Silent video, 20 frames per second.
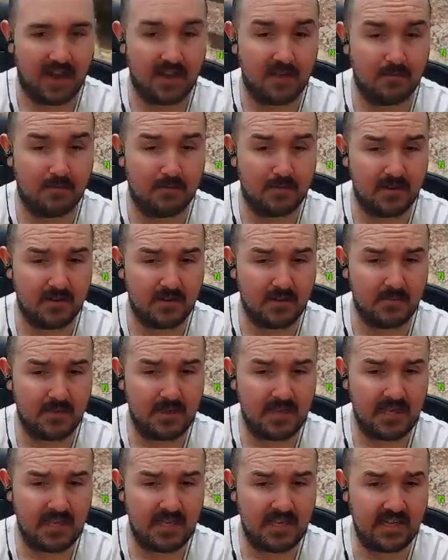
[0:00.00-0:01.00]
appear to
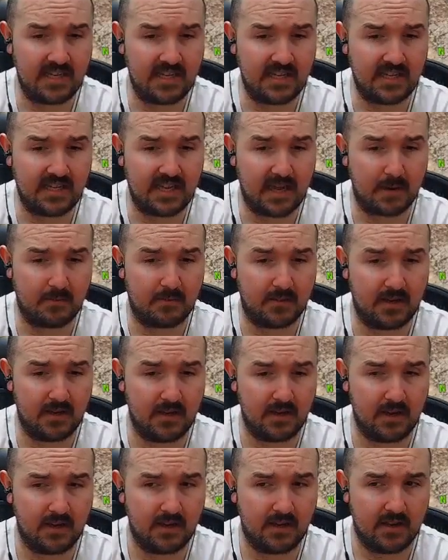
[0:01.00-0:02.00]
be capping.
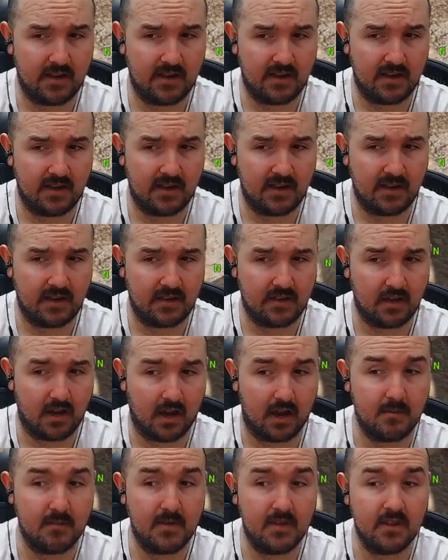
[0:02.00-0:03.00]

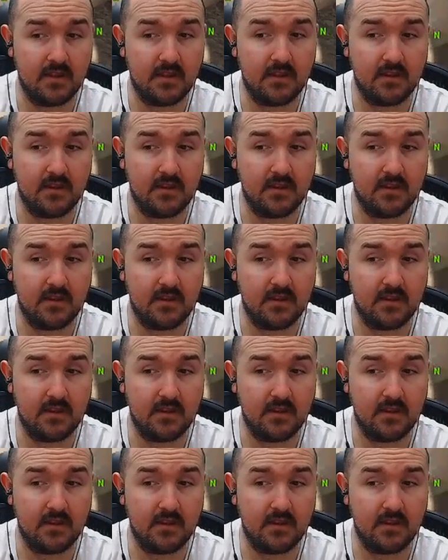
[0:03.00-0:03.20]
I'm in